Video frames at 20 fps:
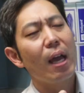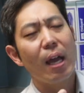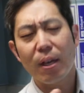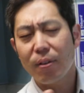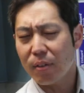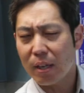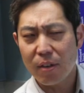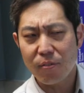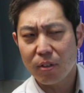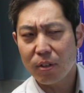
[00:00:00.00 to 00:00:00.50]

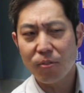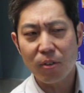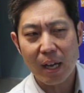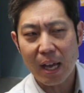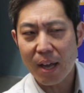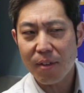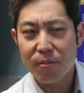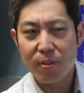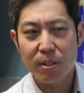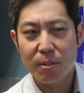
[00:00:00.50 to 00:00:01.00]
This is what's
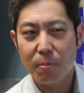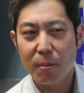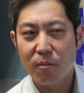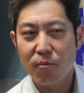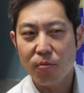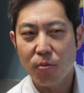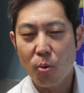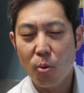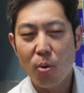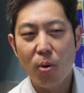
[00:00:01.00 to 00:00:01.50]
normal.
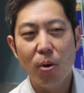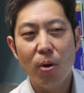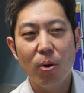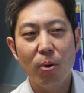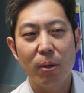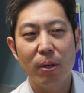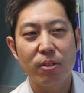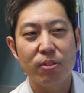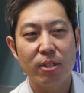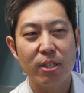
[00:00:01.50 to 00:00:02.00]

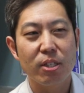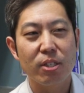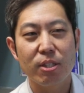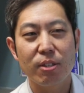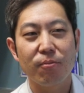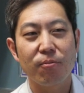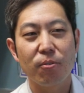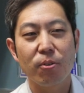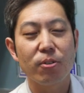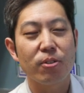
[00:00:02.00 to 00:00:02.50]
And this
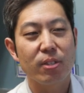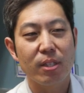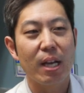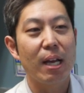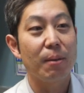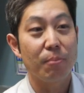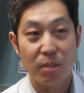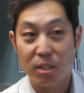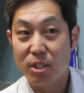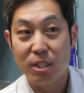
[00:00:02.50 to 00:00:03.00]
is what's
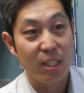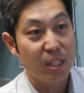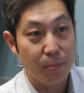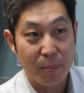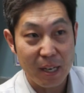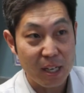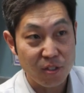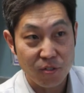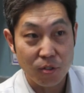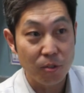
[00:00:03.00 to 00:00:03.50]
abnormal and
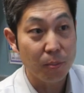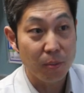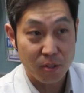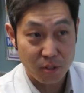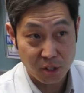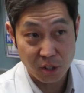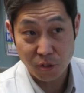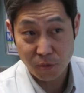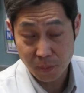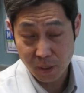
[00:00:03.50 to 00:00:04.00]
going
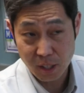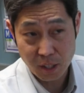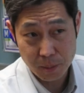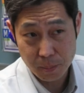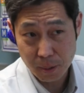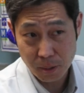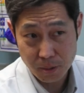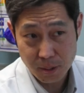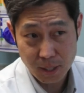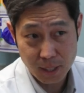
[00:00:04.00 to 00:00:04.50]
on um,
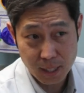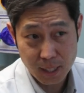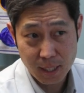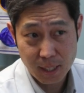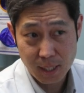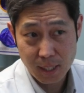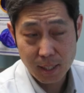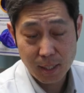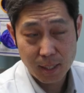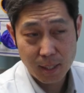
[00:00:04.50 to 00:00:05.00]
with your
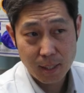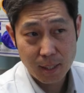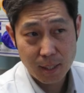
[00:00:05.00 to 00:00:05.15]
heart.